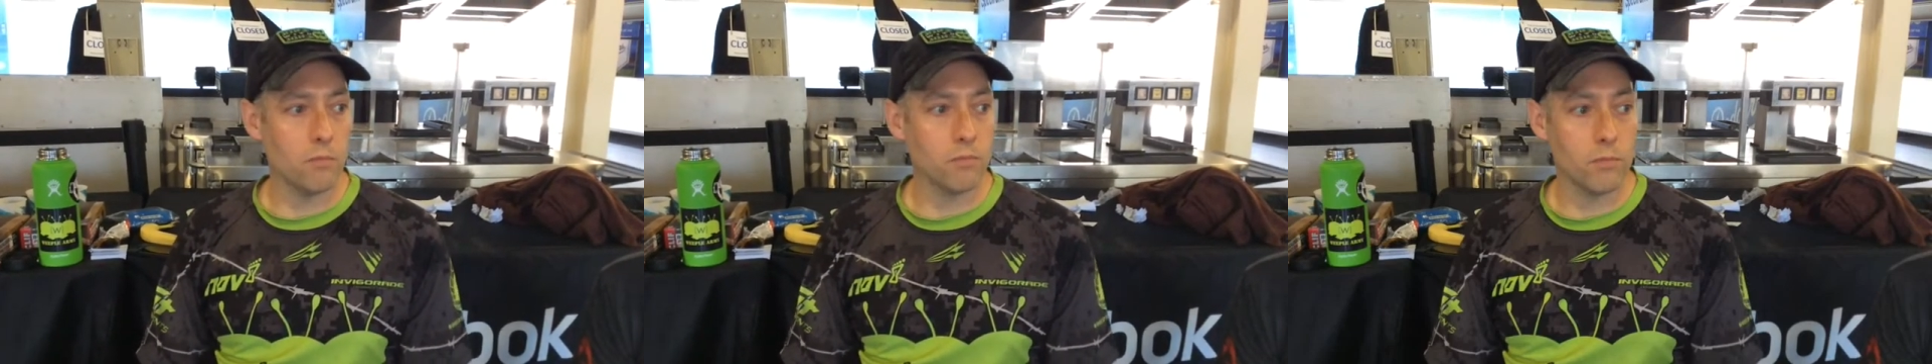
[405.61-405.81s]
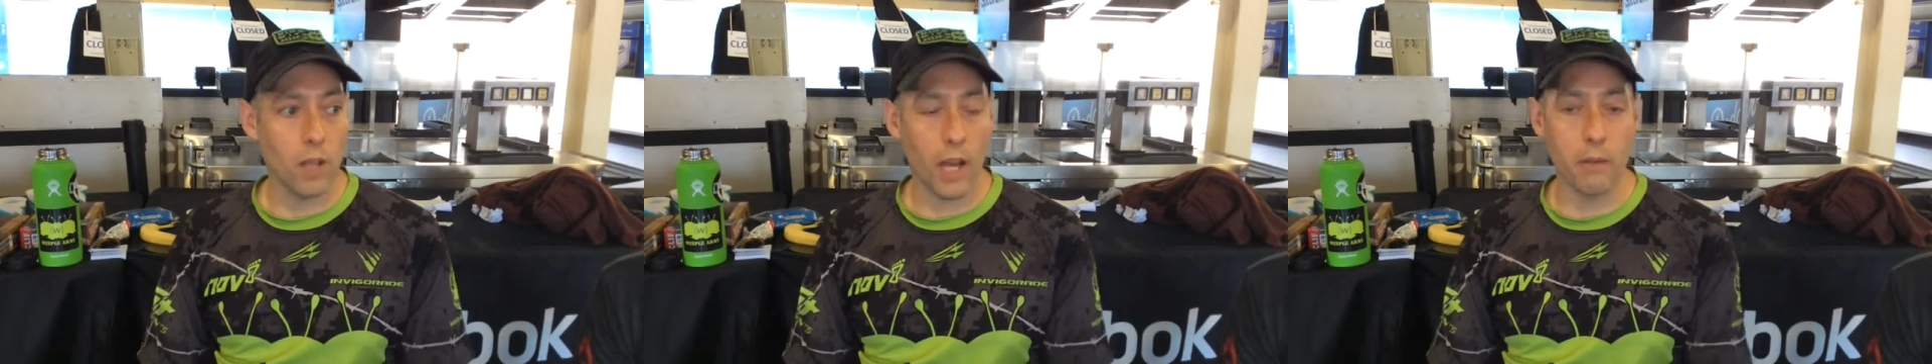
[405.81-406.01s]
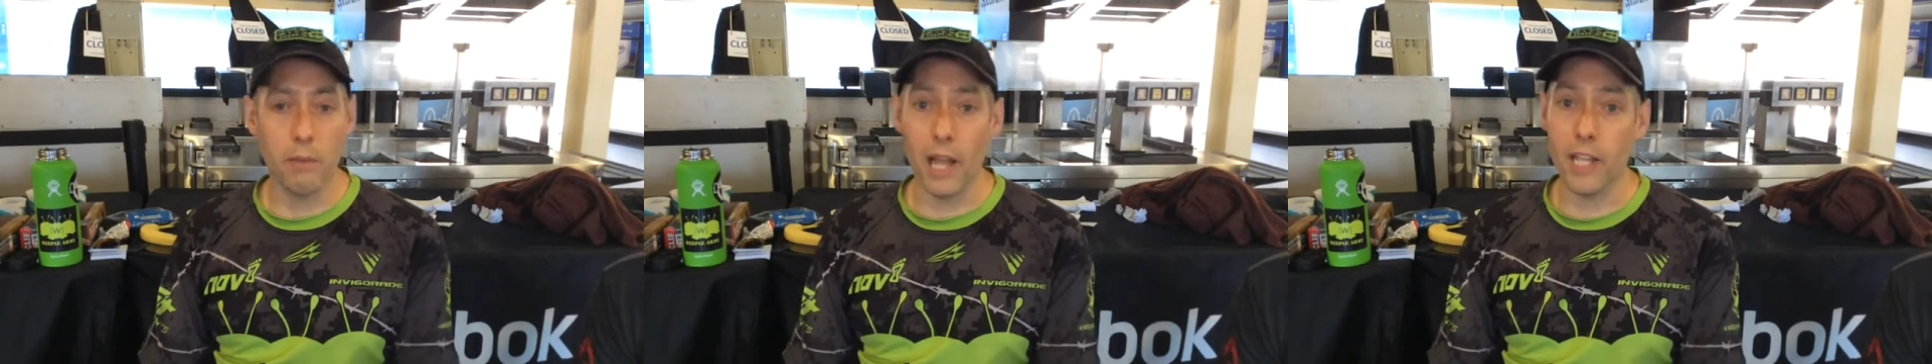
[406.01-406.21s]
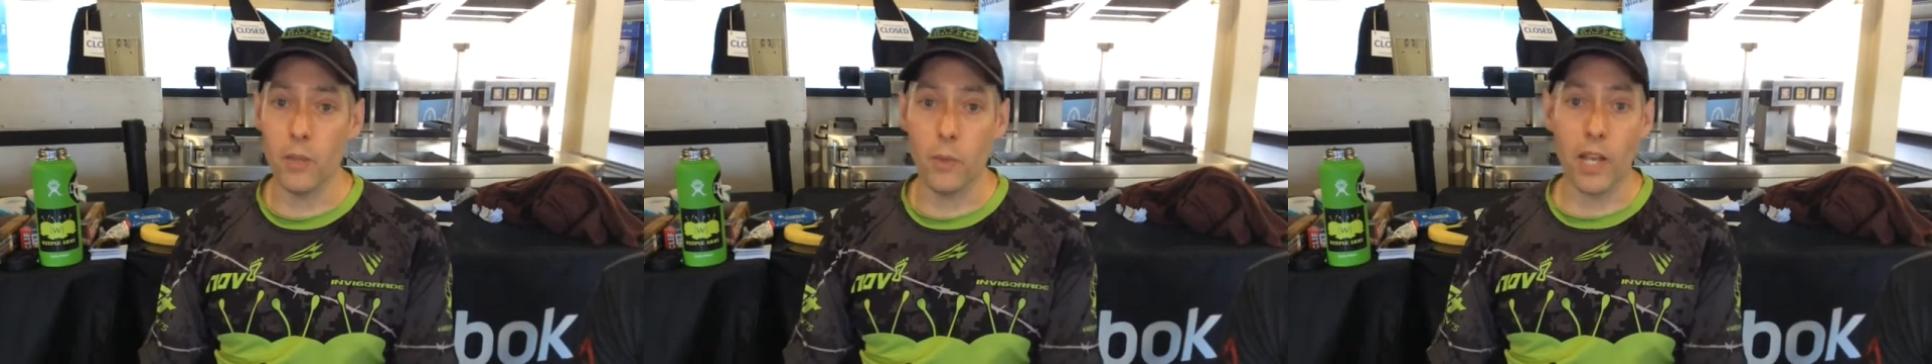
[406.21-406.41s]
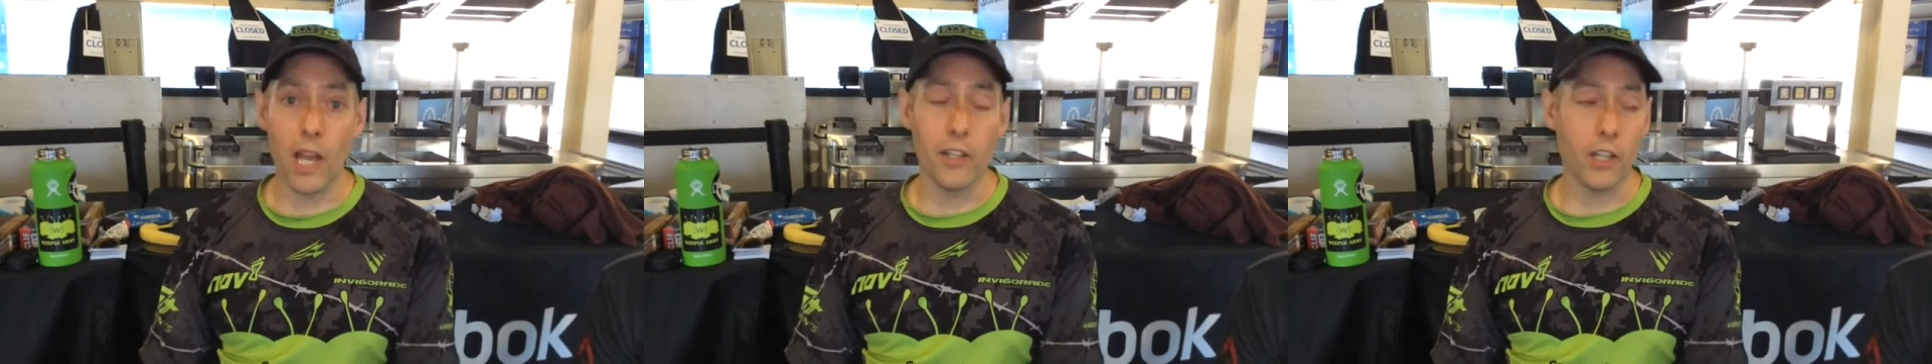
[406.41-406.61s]
I'm glad that we
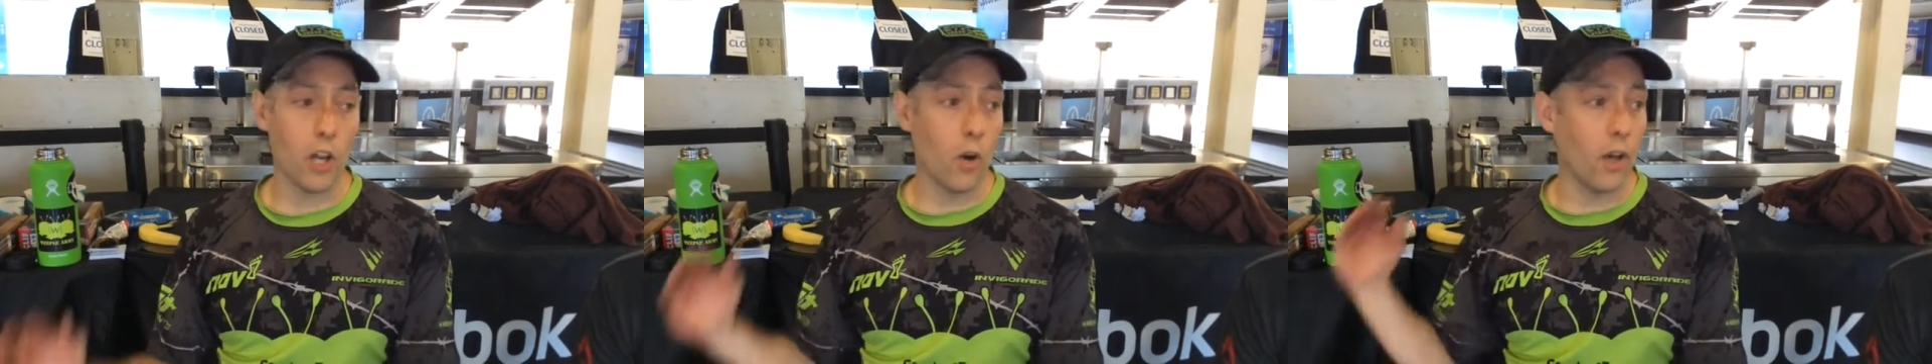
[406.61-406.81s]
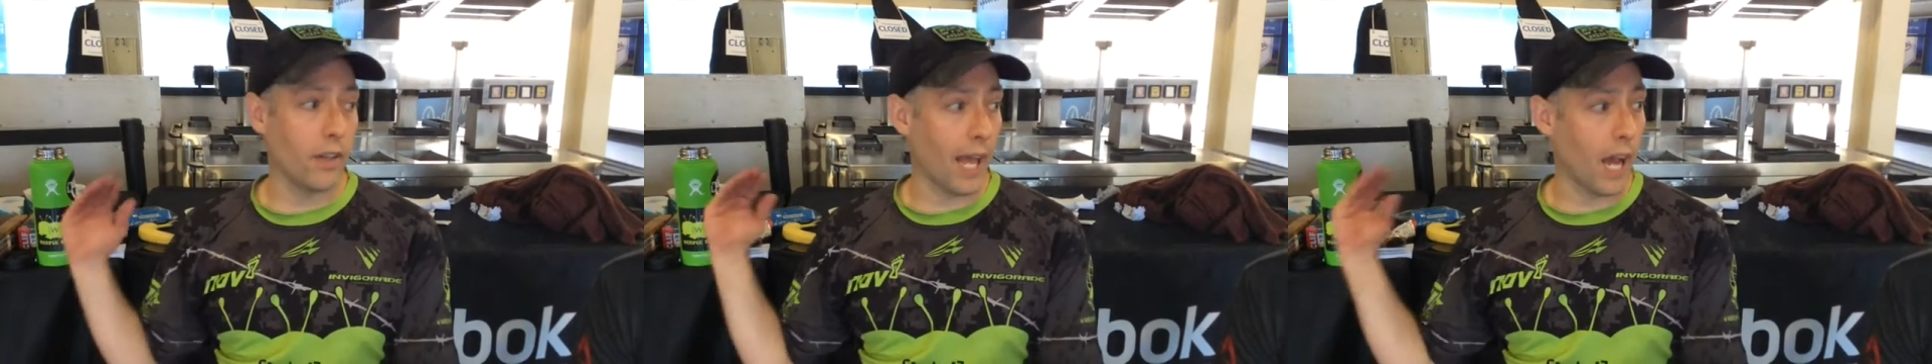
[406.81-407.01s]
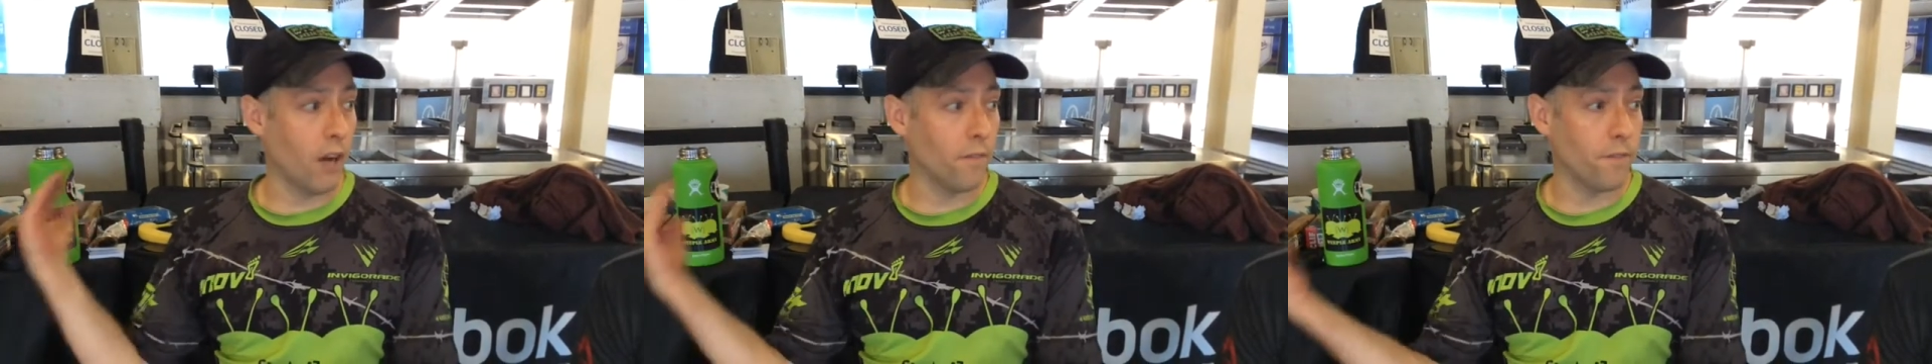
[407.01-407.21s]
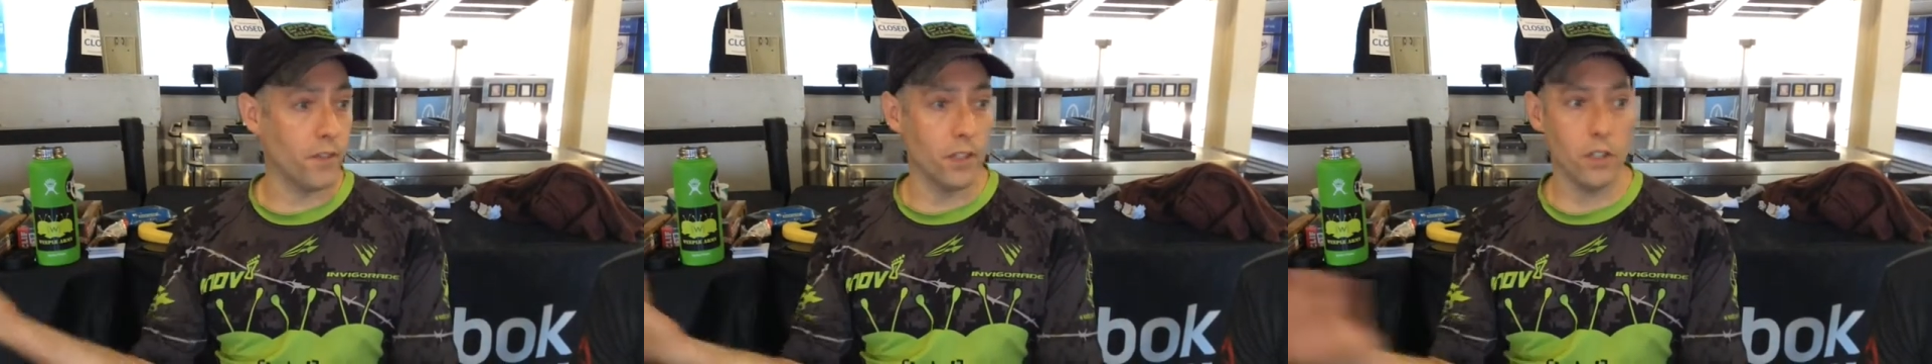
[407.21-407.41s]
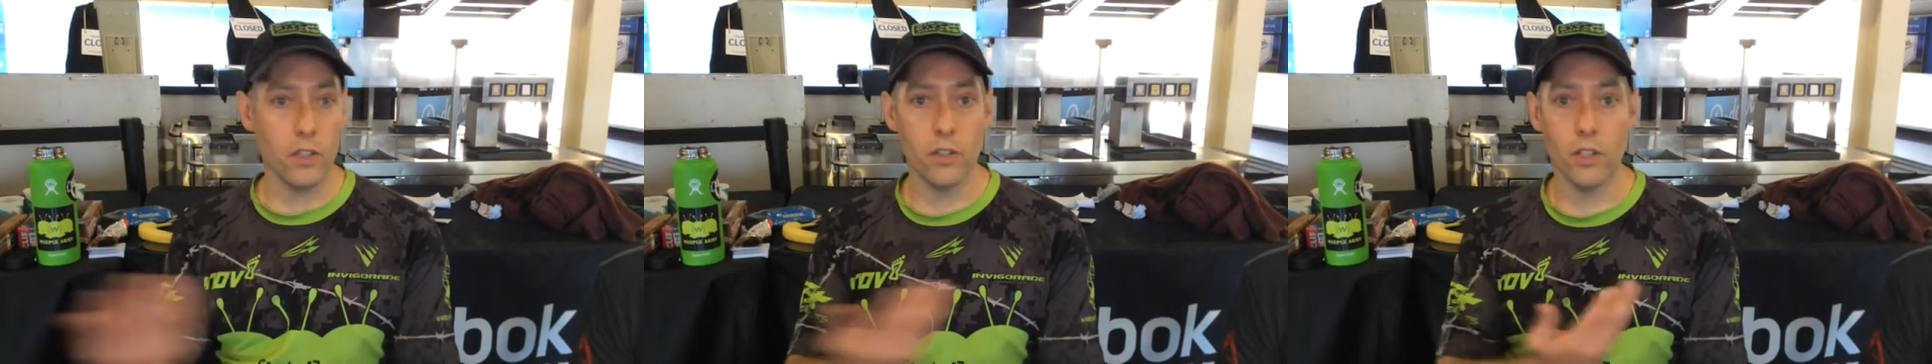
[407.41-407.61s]
got to go on the outfield